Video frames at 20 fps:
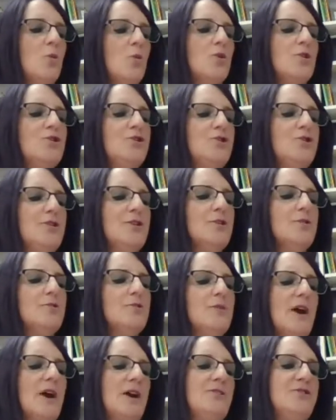When Julia
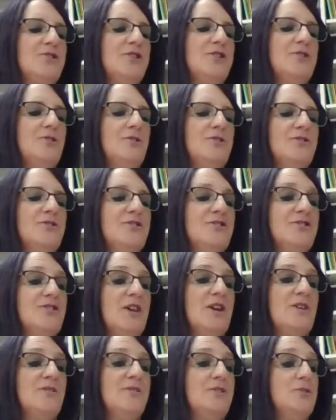arrives, she notices
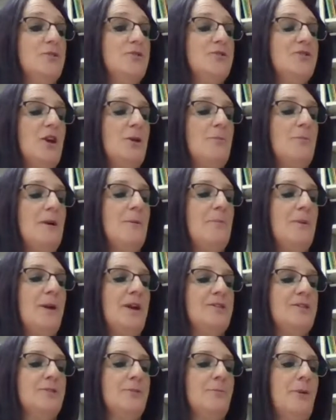that I've used up my
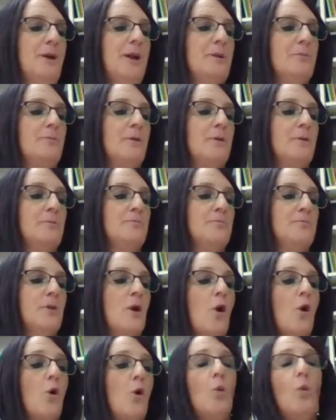paints and paper.
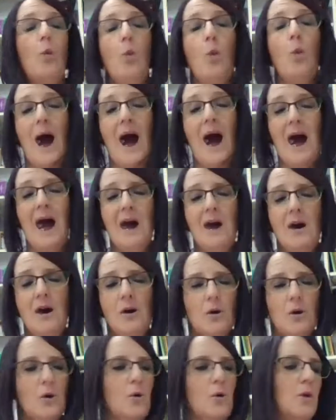
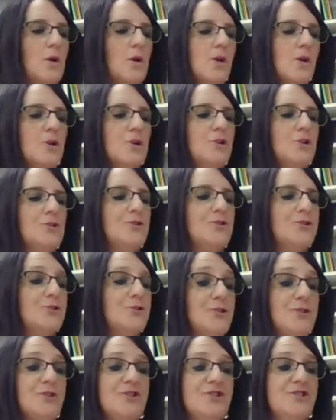Wow,
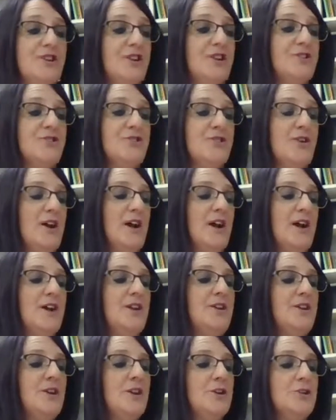Julia shakes her
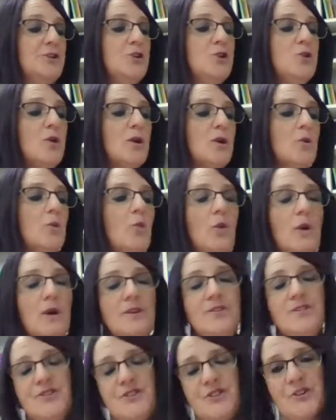head. You are
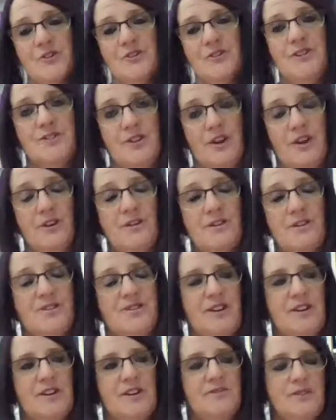one serious
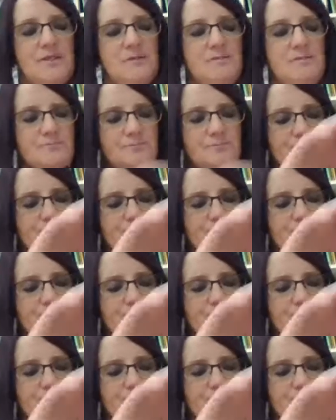artist, Ivan.